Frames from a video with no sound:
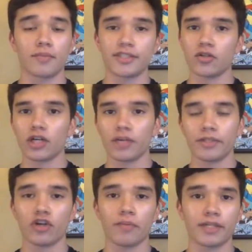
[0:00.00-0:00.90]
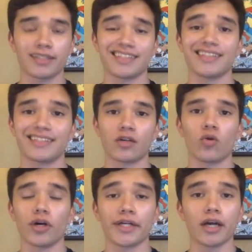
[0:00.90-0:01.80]
I'm still going to be dropping consistent
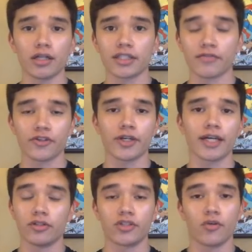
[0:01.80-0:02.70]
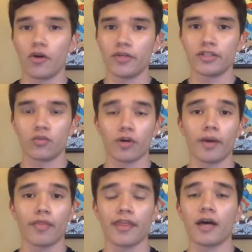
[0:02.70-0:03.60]
quality content for you guys, so no need to worry
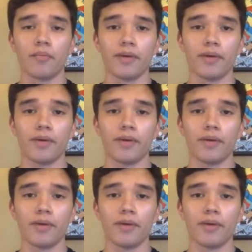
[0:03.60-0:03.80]
about that.